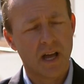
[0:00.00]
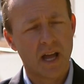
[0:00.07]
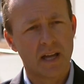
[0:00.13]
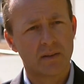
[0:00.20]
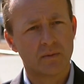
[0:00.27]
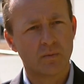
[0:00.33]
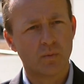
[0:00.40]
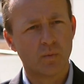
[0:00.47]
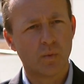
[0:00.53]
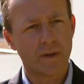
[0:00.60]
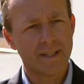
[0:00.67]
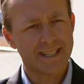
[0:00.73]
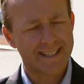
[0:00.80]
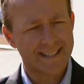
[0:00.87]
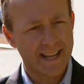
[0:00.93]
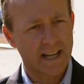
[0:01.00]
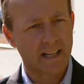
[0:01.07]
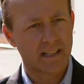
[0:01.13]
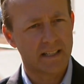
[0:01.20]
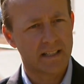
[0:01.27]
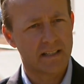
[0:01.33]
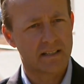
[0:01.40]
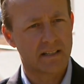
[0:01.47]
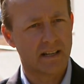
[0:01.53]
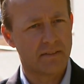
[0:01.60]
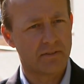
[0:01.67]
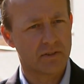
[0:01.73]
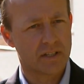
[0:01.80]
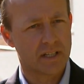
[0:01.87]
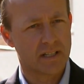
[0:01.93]
And what exactly does a
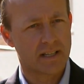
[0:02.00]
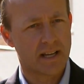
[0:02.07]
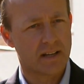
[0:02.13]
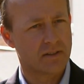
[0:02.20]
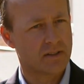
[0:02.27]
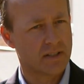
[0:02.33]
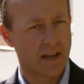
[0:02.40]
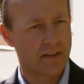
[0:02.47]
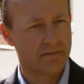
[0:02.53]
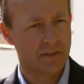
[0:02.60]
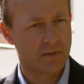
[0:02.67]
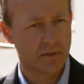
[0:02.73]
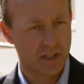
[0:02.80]
level six house have to